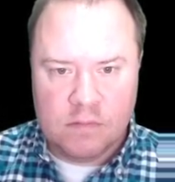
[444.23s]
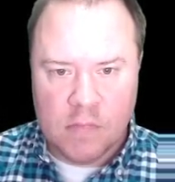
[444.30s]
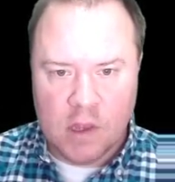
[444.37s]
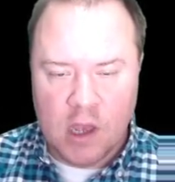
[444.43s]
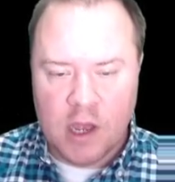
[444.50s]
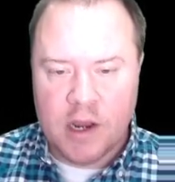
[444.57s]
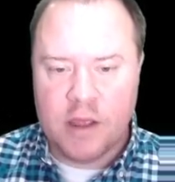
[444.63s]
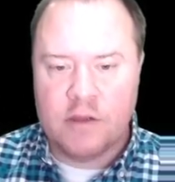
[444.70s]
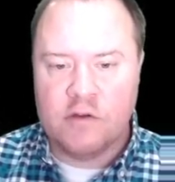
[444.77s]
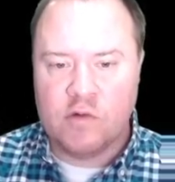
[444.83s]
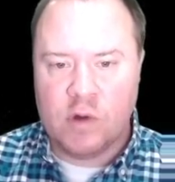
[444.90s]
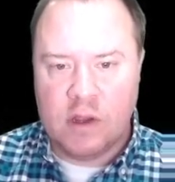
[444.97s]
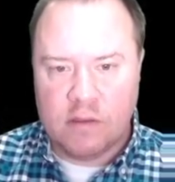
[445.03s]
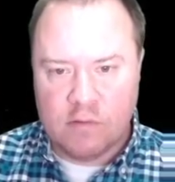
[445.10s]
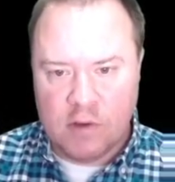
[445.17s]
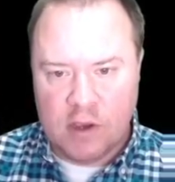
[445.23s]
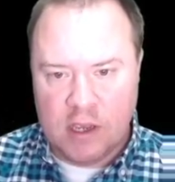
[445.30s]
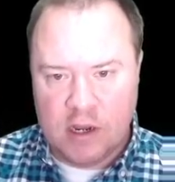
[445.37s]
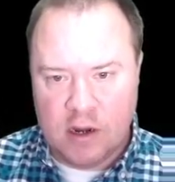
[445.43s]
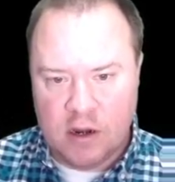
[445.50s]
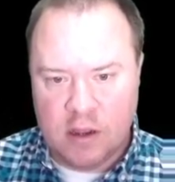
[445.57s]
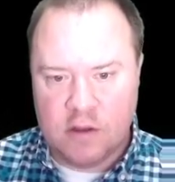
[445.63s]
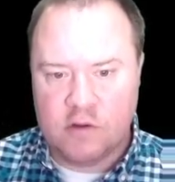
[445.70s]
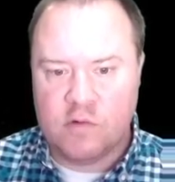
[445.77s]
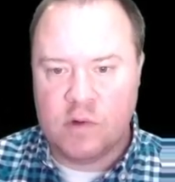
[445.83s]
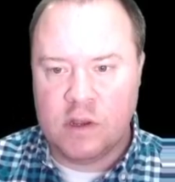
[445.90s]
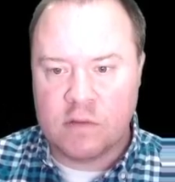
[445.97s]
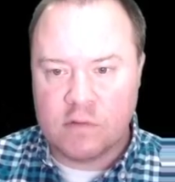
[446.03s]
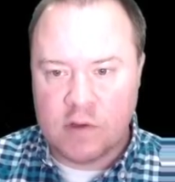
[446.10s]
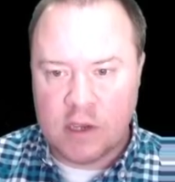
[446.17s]
another 23 and another
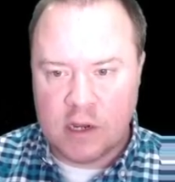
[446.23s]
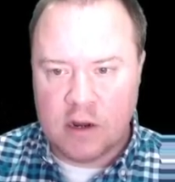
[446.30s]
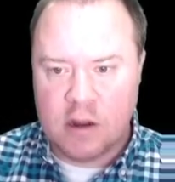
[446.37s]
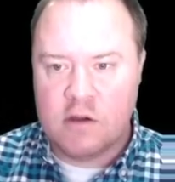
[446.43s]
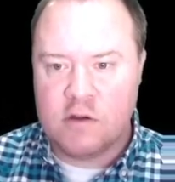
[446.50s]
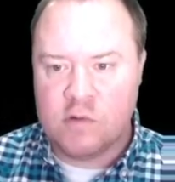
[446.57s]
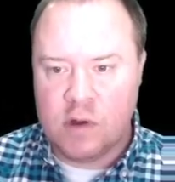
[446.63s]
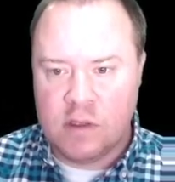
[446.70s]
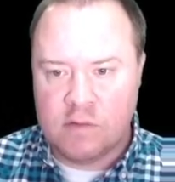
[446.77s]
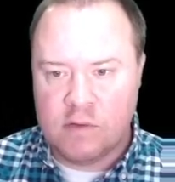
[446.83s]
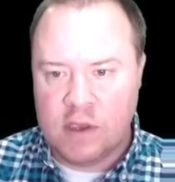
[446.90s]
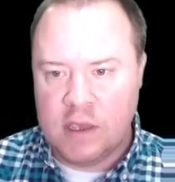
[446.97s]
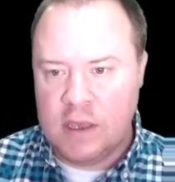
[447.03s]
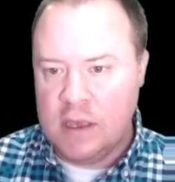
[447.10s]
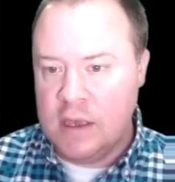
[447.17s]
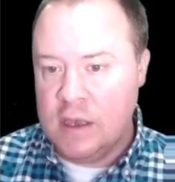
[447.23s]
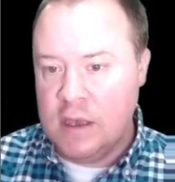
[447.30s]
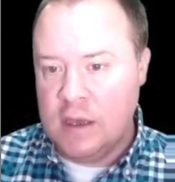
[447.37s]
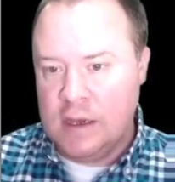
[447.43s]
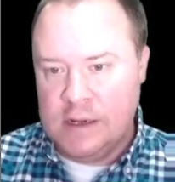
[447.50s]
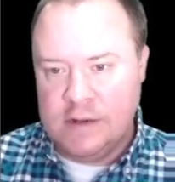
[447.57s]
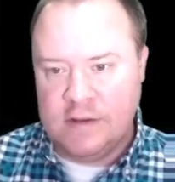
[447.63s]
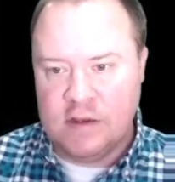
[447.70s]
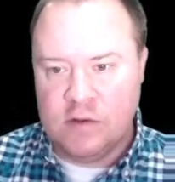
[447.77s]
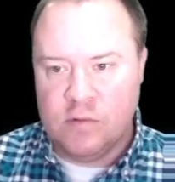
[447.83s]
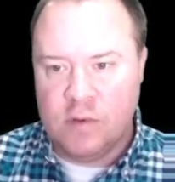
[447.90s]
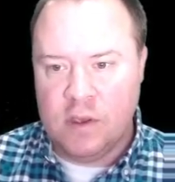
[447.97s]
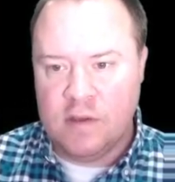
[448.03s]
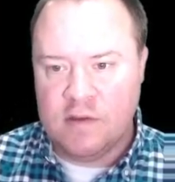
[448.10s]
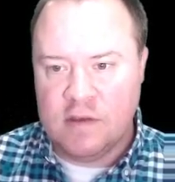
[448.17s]
23 and another 23 until
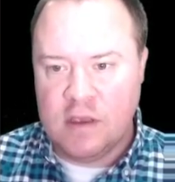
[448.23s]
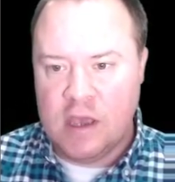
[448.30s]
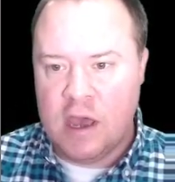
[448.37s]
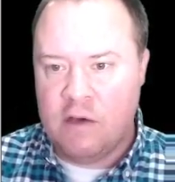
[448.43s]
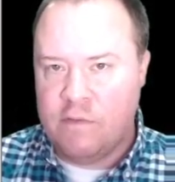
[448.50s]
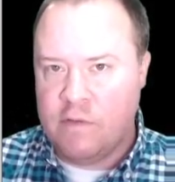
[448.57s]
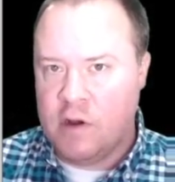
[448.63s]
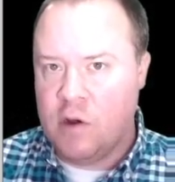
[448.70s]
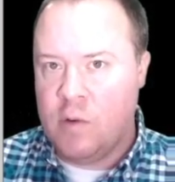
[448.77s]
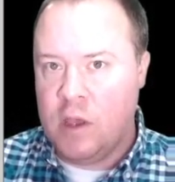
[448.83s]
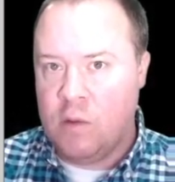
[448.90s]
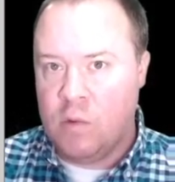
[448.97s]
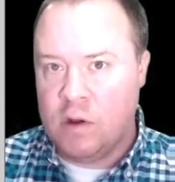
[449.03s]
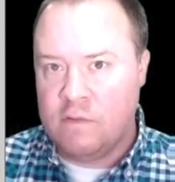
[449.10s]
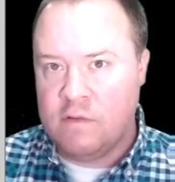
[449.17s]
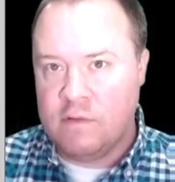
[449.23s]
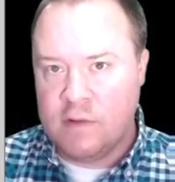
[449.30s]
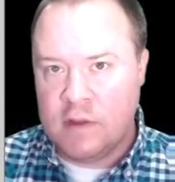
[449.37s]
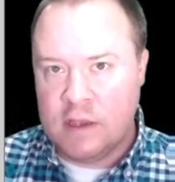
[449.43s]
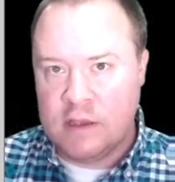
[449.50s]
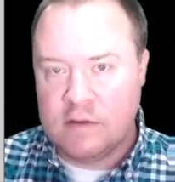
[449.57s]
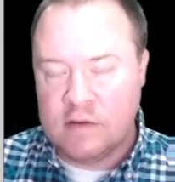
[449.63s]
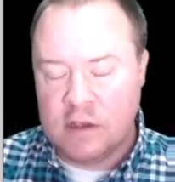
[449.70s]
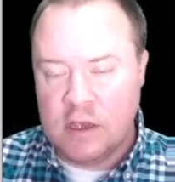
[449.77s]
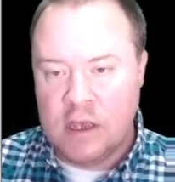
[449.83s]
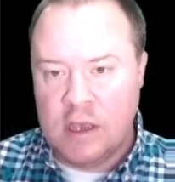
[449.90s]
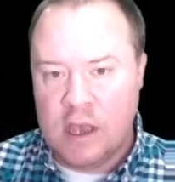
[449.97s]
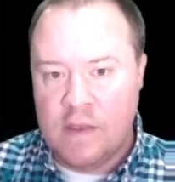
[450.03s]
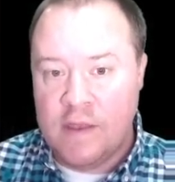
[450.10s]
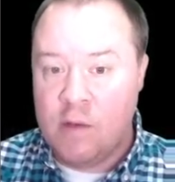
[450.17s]
we see how far away 150 is.
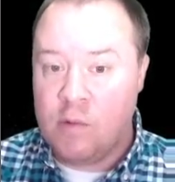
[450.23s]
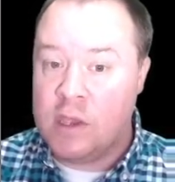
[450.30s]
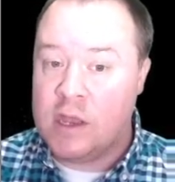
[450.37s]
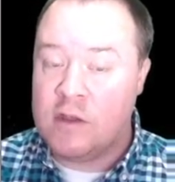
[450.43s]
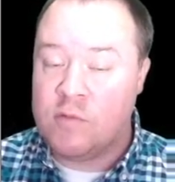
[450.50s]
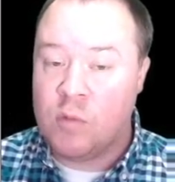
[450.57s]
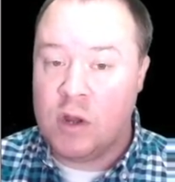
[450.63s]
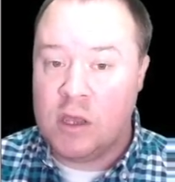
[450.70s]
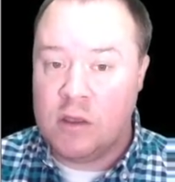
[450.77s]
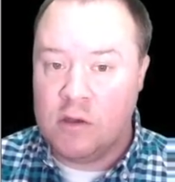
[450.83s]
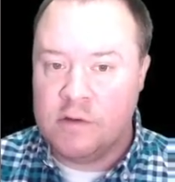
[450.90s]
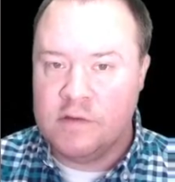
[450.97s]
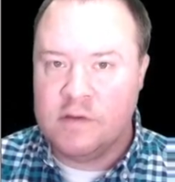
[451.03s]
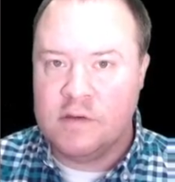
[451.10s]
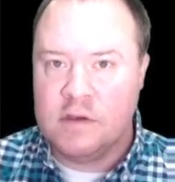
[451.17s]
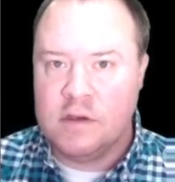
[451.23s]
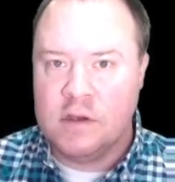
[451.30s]
And that would get us pretty close.